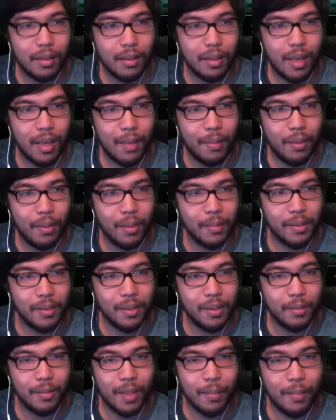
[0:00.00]
I put them
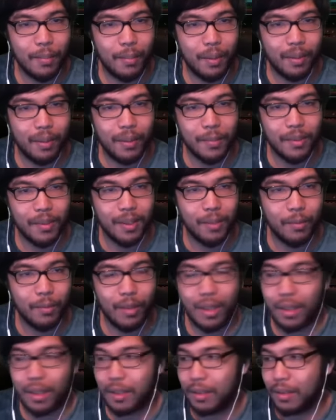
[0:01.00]
somewhere. I put them
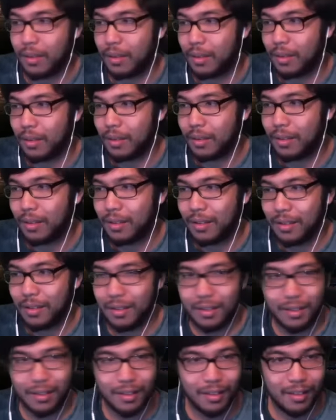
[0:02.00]
somewhere.
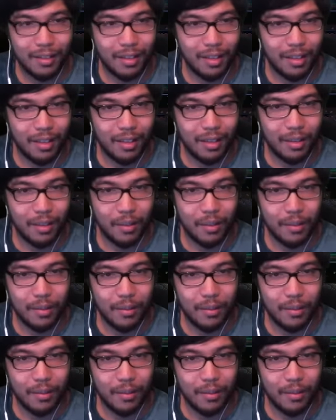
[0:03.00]
Uh-oh.